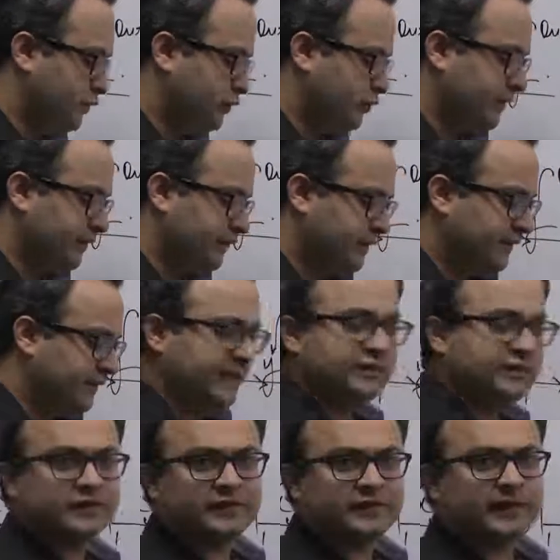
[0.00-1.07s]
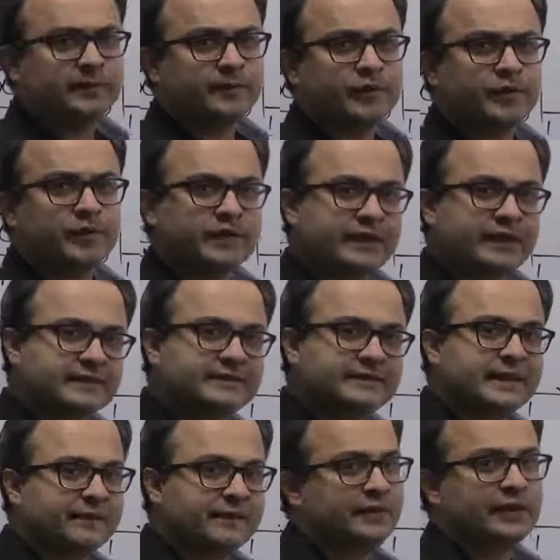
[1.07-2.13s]
two different values of the input, you're getting the
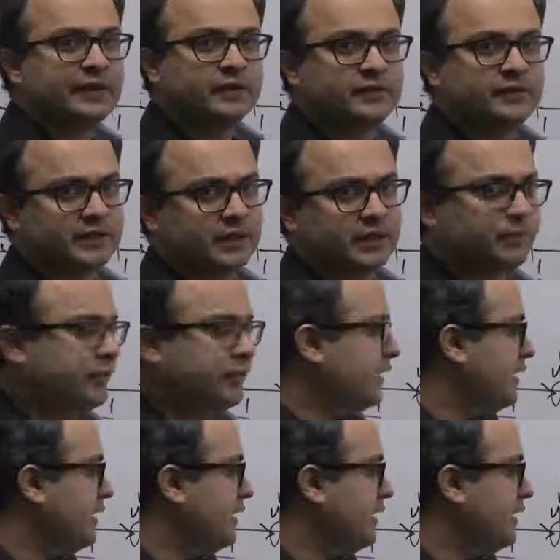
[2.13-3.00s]
same value of the output.